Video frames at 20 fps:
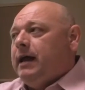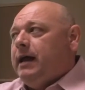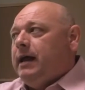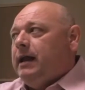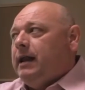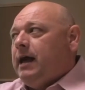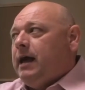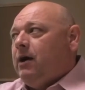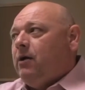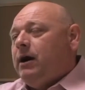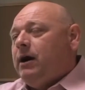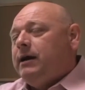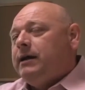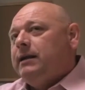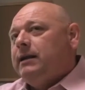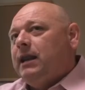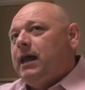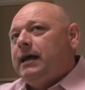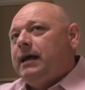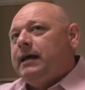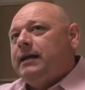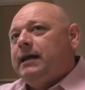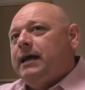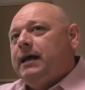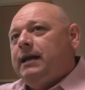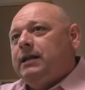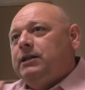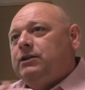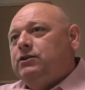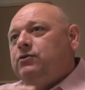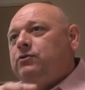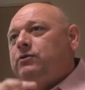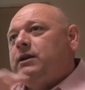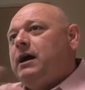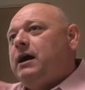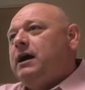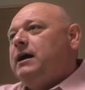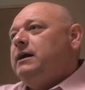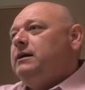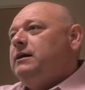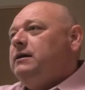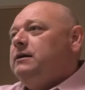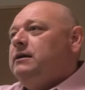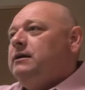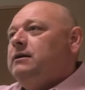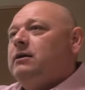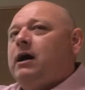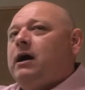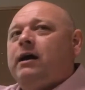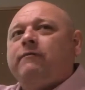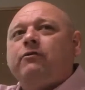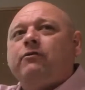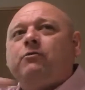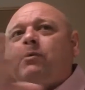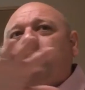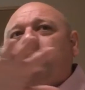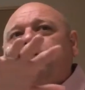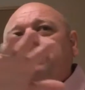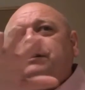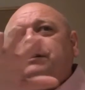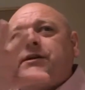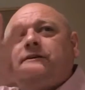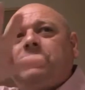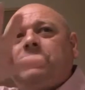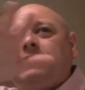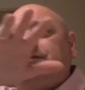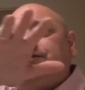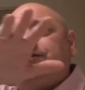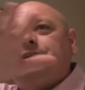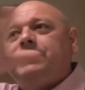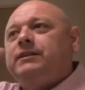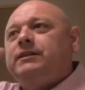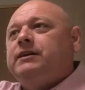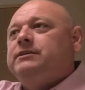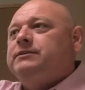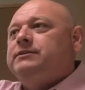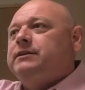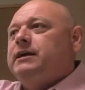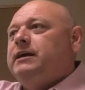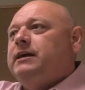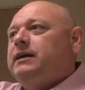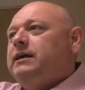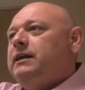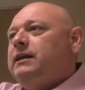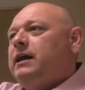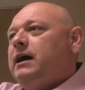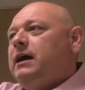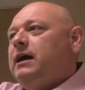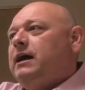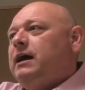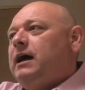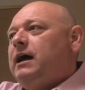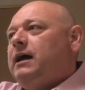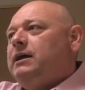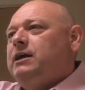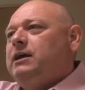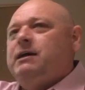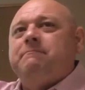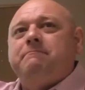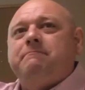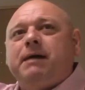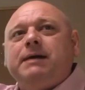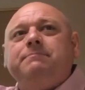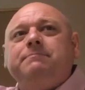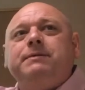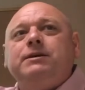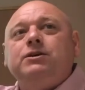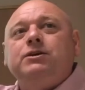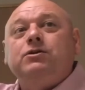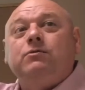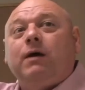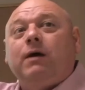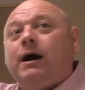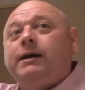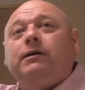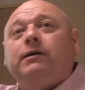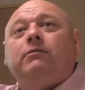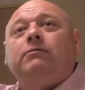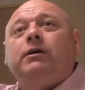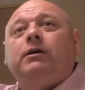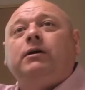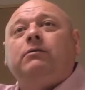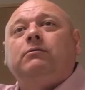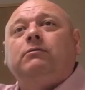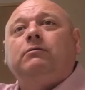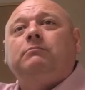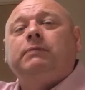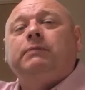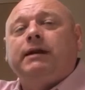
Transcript: And how I can liken that, and you and I, every one of us here has seen this, and it may be you, I don't know.